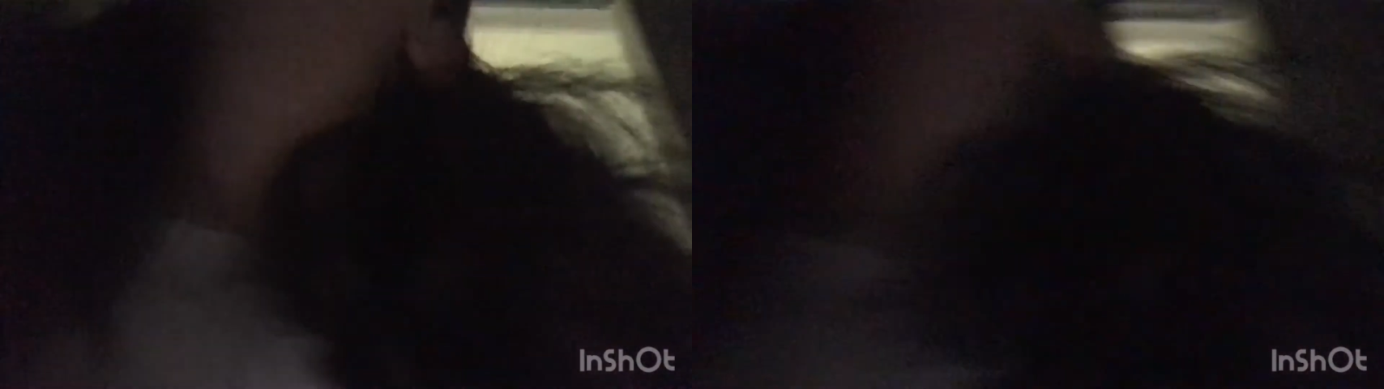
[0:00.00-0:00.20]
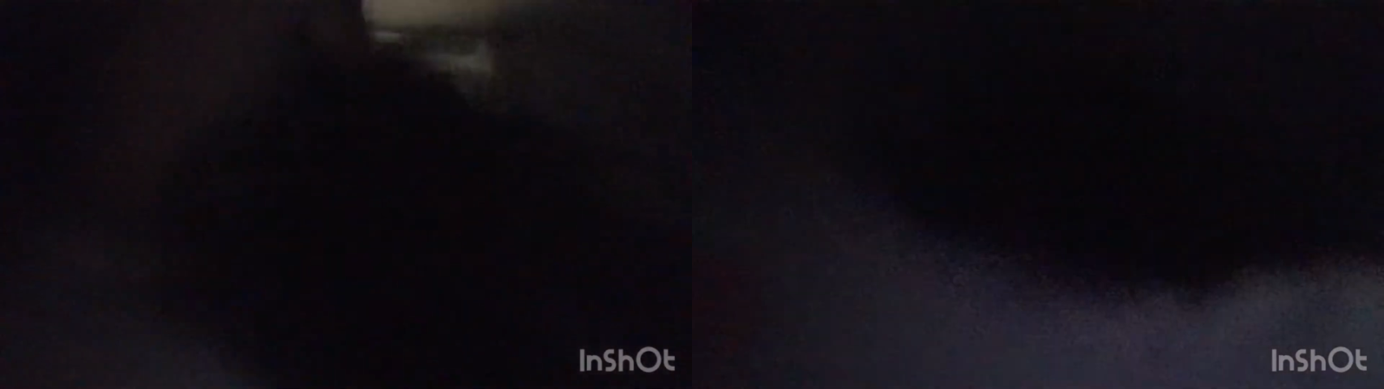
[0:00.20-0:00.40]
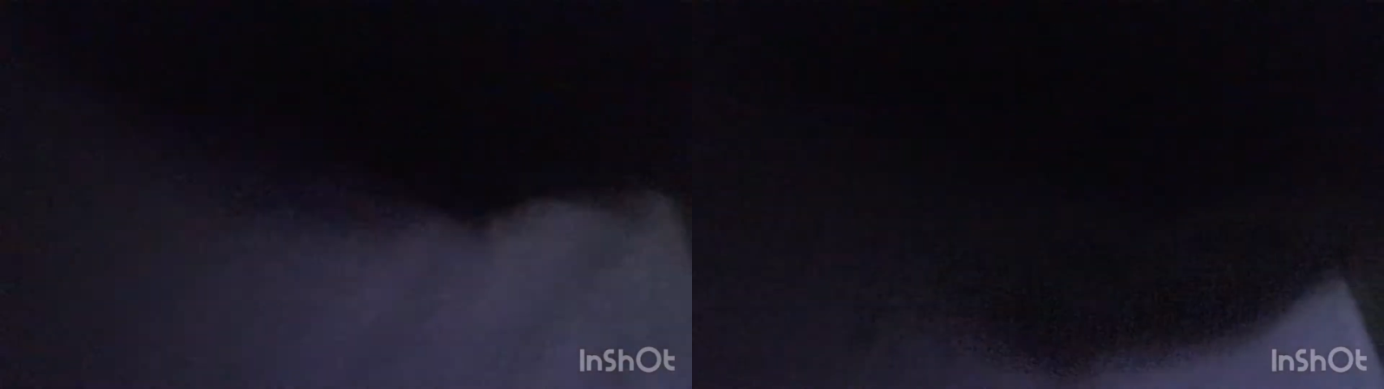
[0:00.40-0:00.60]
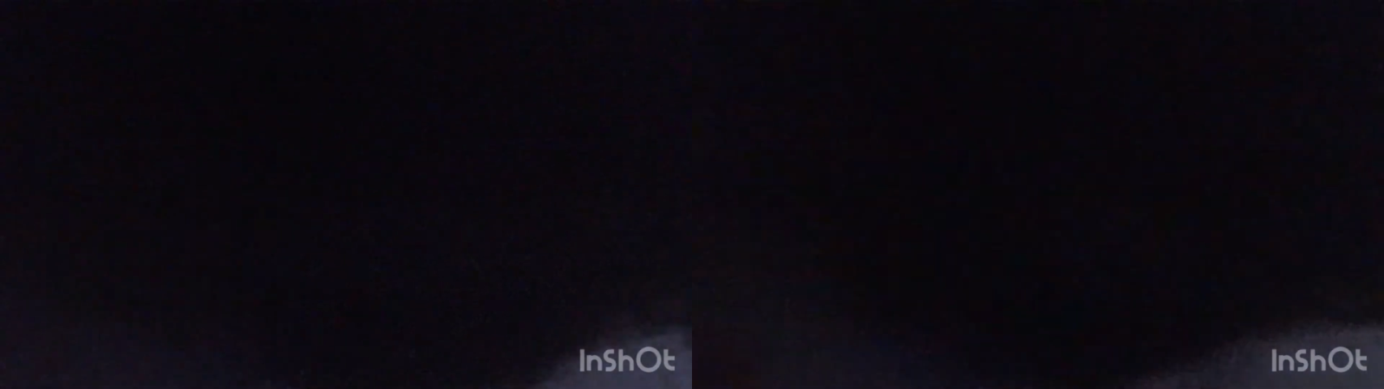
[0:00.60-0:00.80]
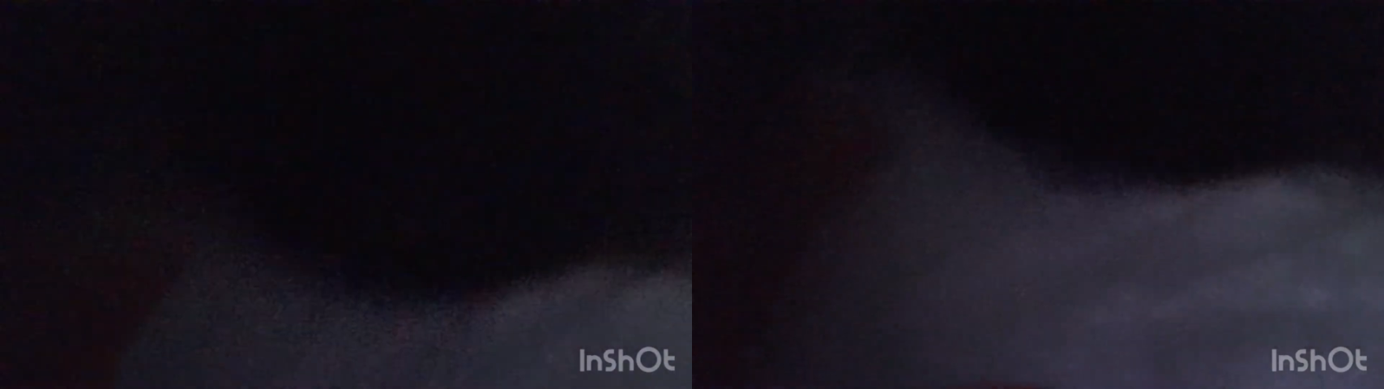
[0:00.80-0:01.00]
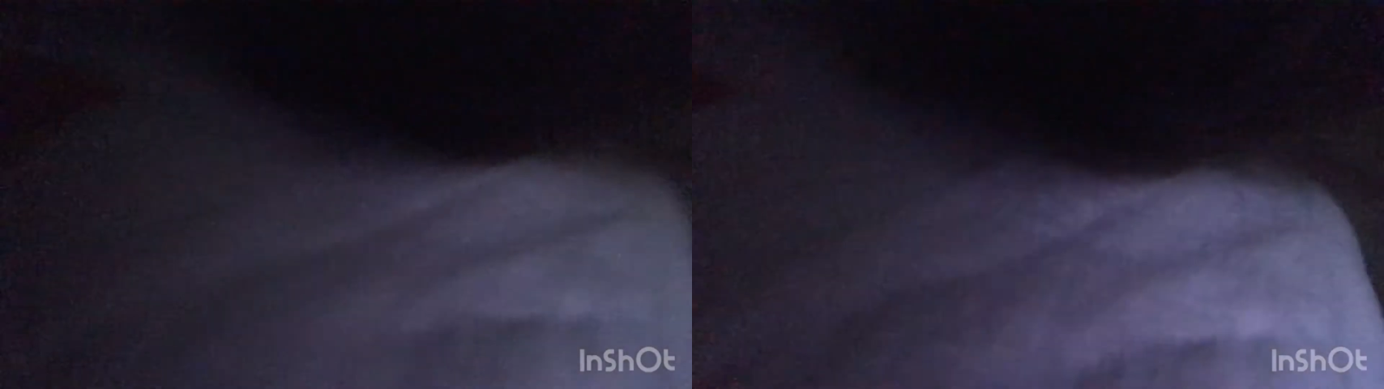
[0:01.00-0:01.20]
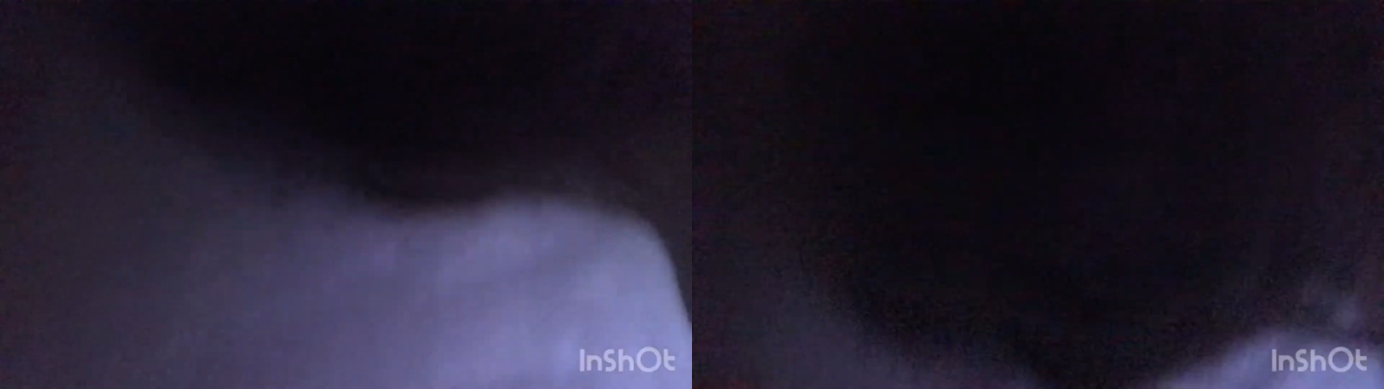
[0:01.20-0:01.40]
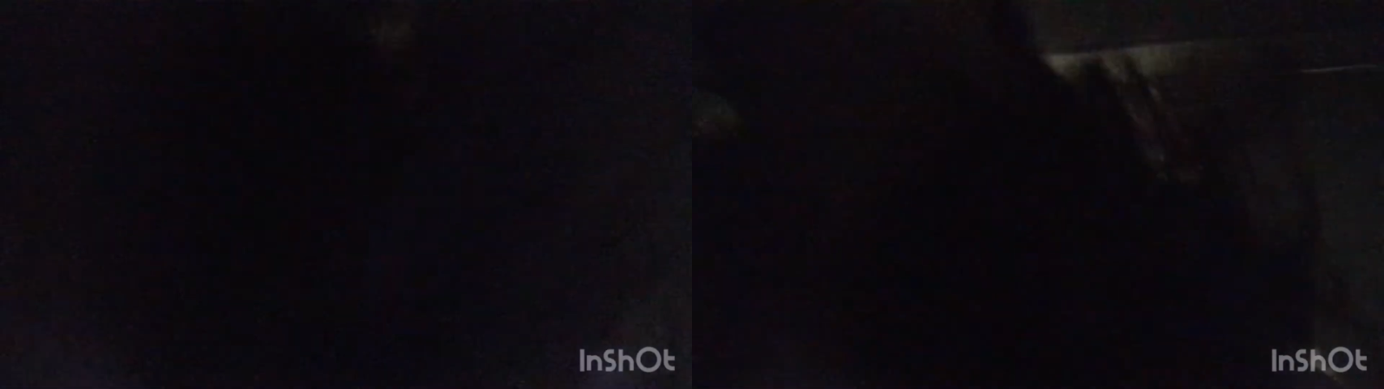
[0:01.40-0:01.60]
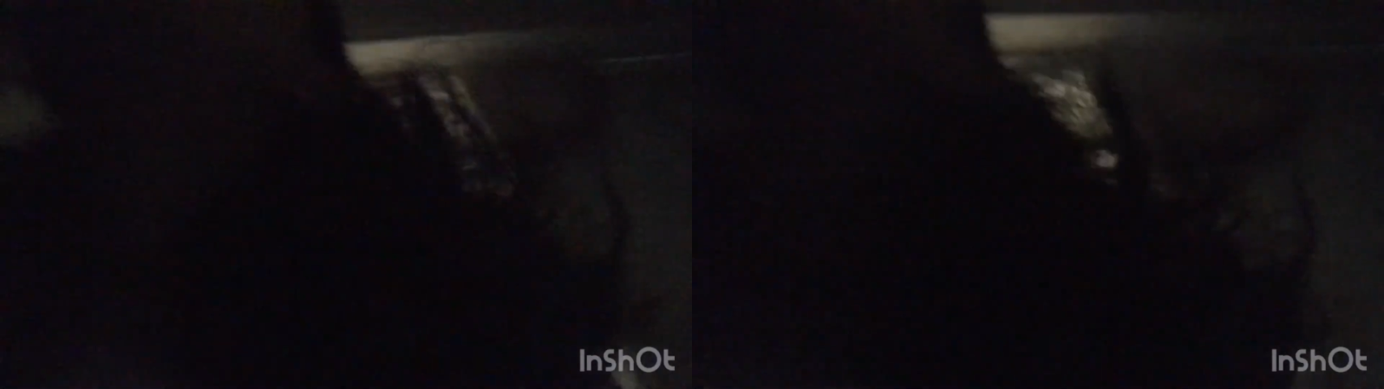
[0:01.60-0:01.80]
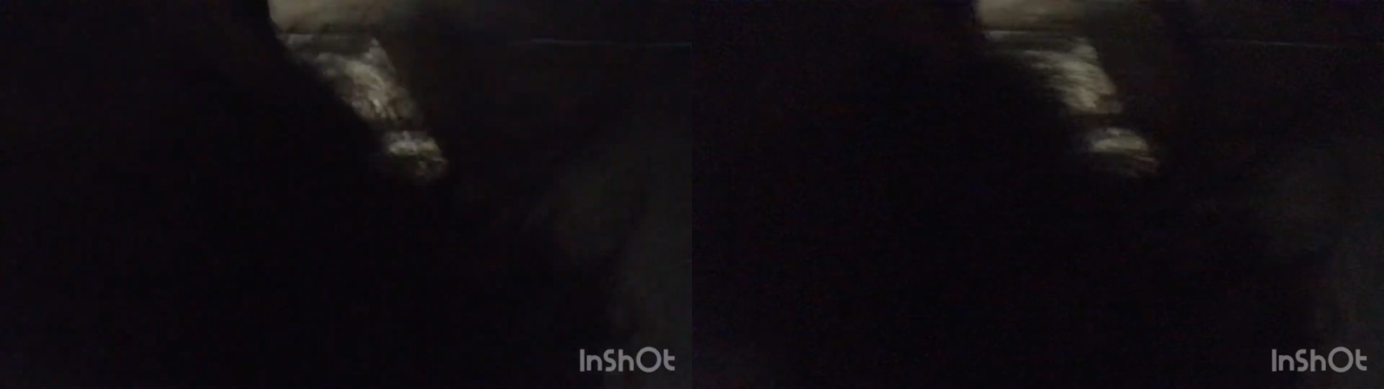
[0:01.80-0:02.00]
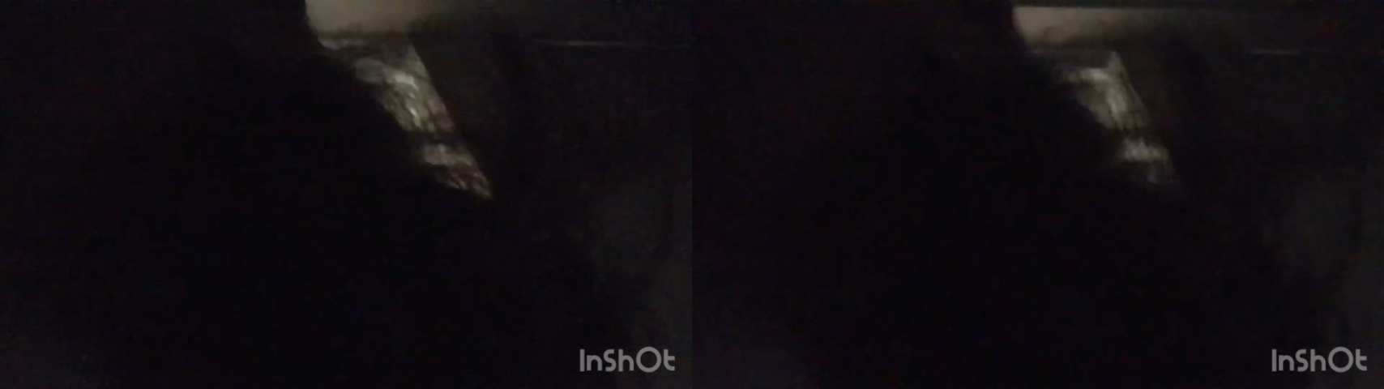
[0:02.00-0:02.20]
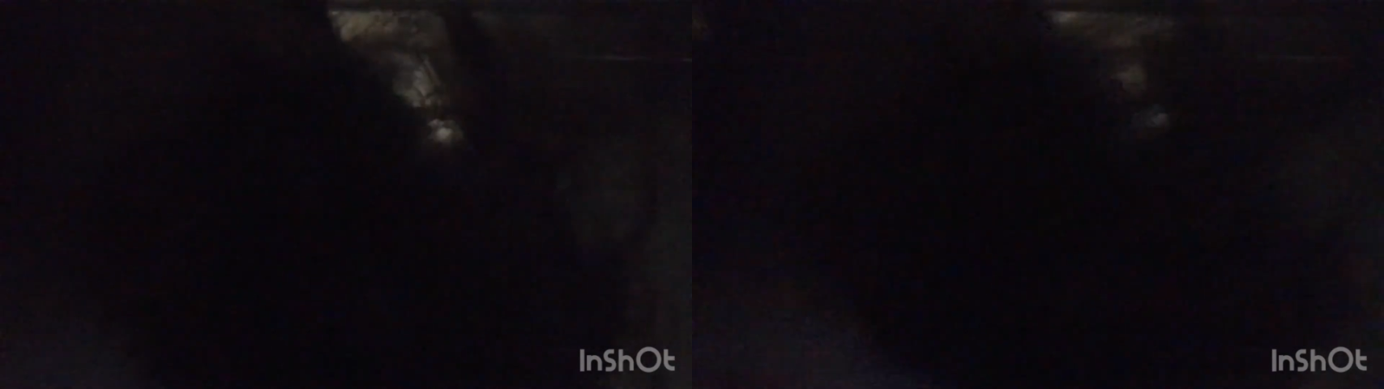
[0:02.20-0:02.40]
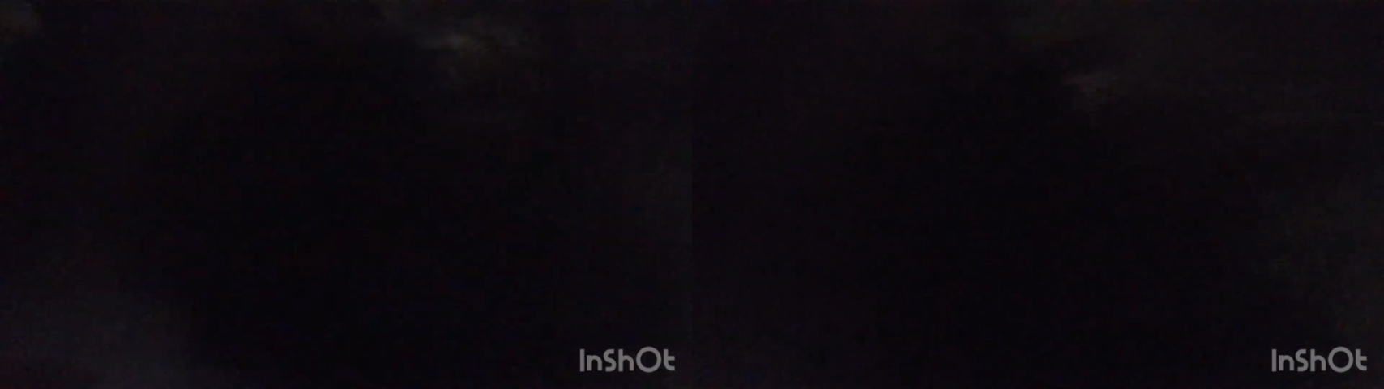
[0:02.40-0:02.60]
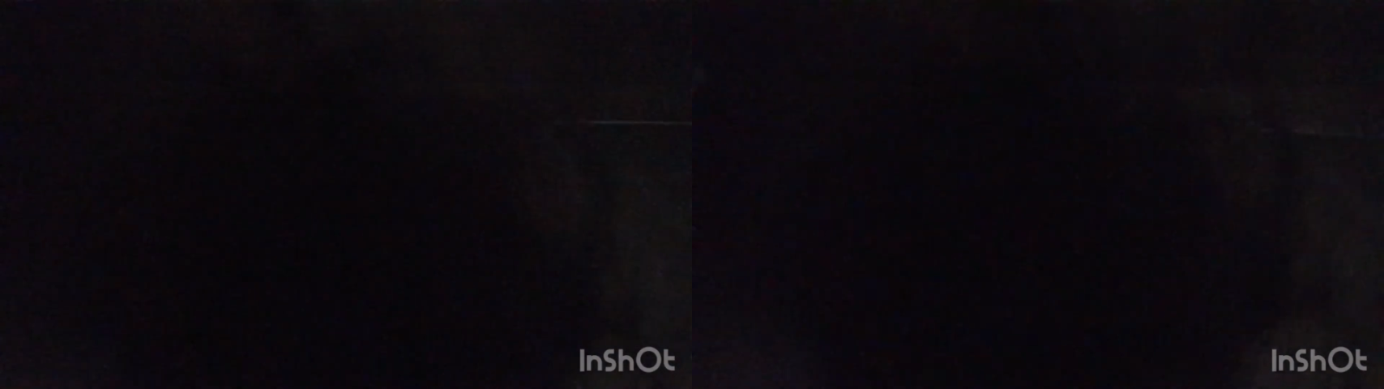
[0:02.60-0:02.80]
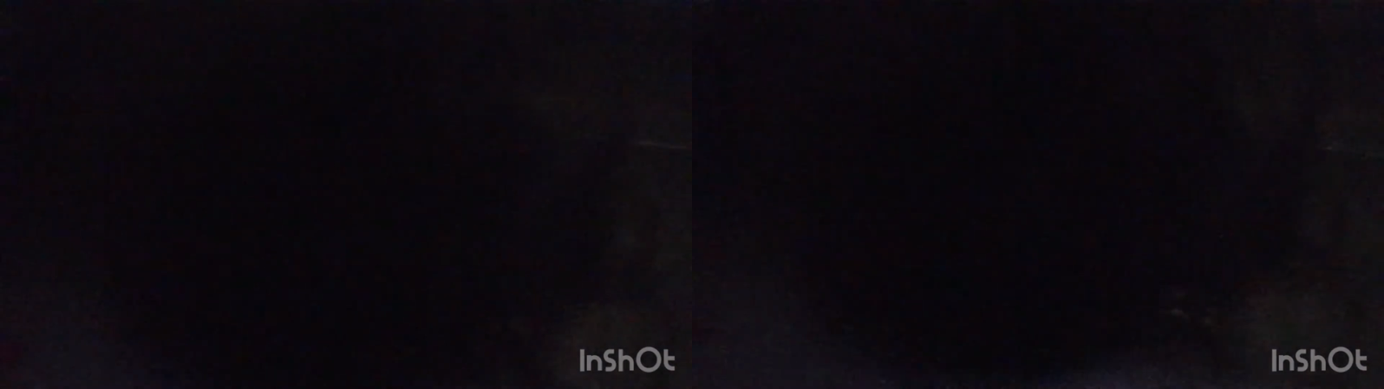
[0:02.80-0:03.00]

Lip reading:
(no speaker visible)